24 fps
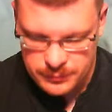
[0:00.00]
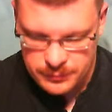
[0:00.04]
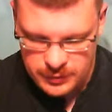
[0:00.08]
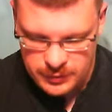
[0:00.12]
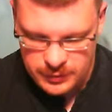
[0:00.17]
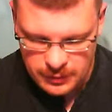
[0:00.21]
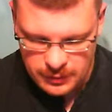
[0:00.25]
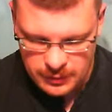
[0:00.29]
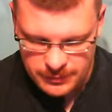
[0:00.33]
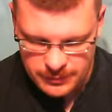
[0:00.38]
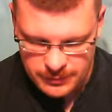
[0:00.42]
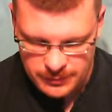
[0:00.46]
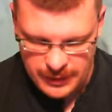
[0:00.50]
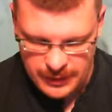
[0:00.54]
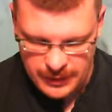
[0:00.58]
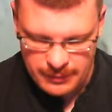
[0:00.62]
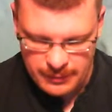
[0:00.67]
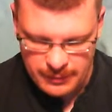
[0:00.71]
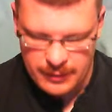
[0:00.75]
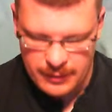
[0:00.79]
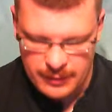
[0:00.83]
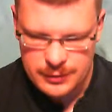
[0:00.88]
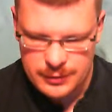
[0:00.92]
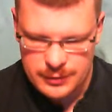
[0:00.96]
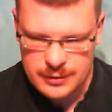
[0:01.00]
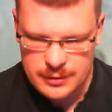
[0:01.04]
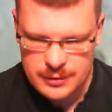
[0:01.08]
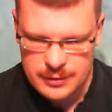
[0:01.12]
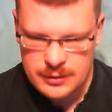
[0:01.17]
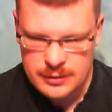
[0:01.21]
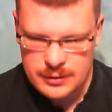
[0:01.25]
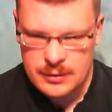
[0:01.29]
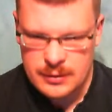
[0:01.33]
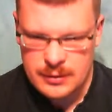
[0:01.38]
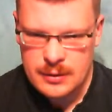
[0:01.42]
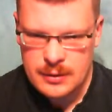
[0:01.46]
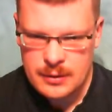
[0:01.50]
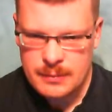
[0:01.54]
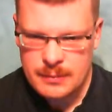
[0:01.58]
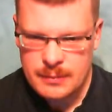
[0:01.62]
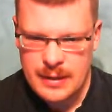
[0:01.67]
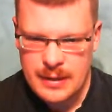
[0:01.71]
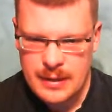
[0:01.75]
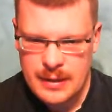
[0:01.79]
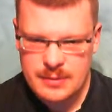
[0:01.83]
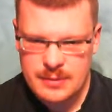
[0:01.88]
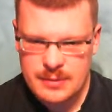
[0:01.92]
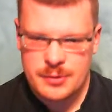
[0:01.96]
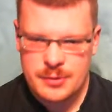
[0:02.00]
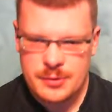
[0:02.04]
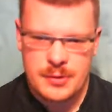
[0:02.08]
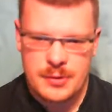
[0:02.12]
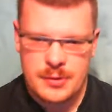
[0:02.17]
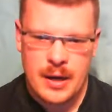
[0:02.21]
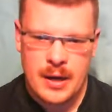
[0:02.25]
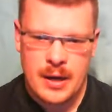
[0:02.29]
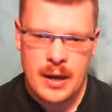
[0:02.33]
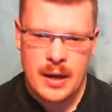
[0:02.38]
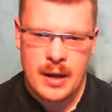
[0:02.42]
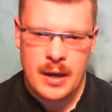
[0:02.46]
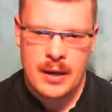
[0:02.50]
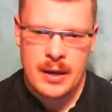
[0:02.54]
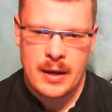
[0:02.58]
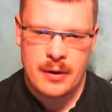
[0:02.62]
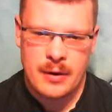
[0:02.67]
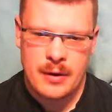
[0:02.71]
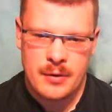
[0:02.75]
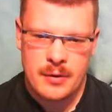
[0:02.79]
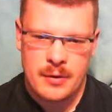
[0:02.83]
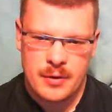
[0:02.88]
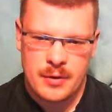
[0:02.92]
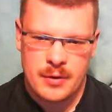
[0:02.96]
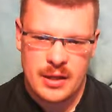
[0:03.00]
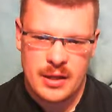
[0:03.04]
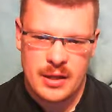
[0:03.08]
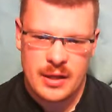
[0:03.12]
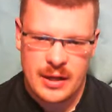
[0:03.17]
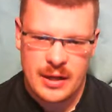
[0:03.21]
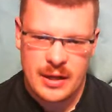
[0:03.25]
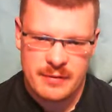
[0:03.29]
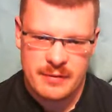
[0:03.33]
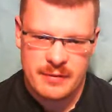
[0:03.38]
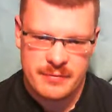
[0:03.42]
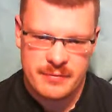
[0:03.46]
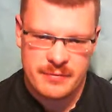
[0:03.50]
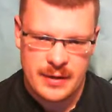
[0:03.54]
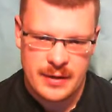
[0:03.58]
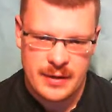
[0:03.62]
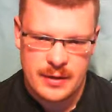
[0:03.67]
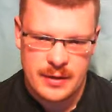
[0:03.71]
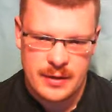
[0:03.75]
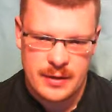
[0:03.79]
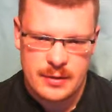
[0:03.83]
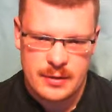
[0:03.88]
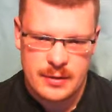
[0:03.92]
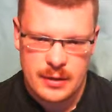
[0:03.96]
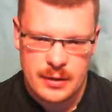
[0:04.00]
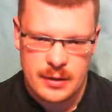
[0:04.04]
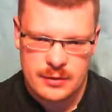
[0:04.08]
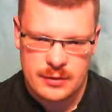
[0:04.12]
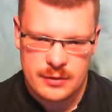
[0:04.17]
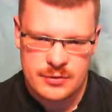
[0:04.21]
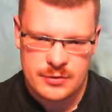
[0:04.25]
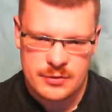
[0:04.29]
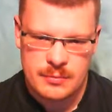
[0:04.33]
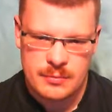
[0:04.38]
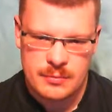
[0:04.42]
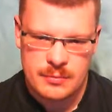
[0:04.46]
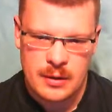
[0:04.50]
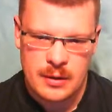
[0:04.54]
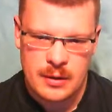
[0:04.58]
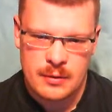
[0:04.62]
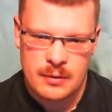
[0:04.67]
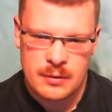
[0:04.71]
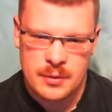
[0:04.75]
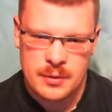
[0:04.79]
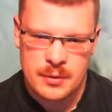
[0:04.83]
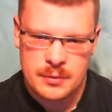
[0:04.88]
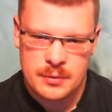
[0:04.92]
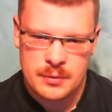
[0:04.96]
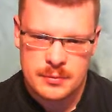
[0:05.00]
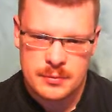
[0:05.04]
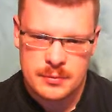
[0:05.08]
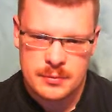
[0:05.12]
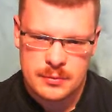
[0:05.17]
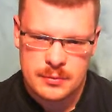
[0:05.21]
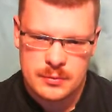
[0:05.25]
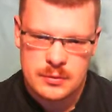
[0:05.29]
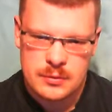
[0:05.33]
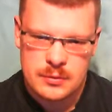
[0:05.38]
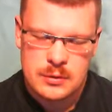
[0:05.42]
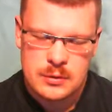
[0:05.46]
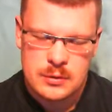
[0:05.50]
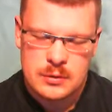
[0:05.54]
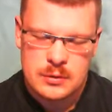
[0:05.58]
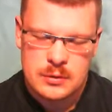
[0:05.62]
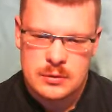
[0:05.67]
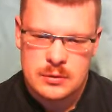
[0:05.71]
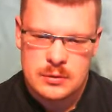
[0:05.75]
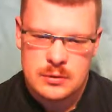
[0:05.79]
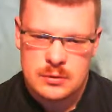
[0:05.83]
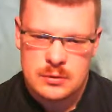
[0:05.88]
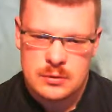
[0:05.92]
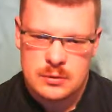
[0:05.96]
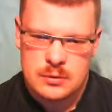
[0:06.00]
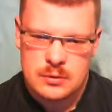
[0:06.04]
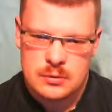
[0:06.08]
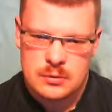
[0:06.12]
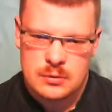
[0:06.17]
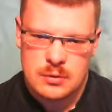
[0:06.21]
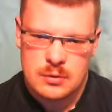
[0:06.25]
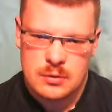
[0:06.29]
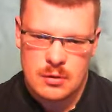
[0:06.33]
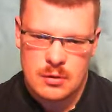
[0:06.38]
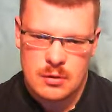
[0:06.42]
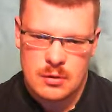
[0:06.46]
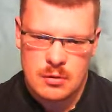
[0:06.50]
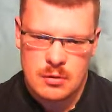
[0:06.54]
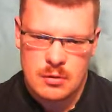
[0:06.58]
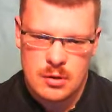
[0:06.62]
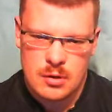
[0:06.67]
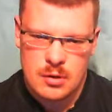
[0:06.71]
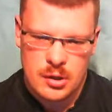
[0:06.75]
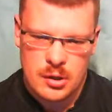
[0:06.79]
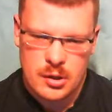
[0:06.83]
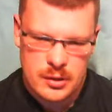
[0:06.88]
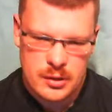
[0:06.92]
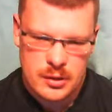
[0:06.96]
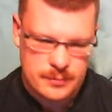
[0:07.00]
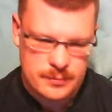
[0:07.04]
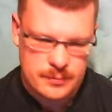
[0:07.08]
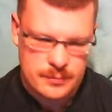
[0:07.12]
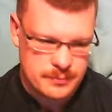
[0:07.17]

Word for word: so I'm thinking about possibly doing a karaoke live feed tomorrow or